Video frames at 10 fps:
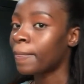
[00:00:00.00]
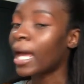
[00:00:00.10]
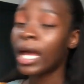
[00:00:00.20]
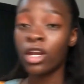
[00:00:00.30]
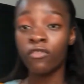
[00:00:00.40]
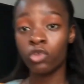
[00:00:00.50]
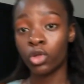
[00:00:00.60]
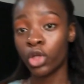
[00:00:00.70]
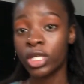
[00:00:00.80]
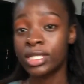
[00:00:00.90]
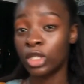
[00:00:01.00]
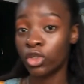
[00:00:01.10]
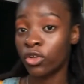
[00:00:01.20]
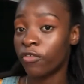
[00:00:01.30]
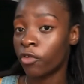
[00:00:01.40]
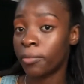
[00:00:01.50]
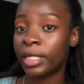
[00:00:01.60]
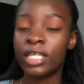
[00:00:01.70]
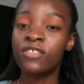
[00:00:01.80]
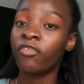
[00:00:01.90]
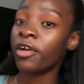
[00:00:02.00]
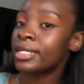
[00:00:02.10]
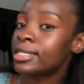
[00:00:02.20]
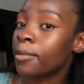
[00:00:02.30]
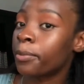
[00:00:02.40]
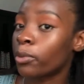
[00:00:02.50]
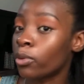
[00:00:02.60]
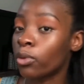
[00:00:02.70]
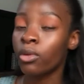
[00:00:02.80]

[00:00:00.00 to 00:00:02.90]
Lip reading: That kind of does the look for me. It's very simple,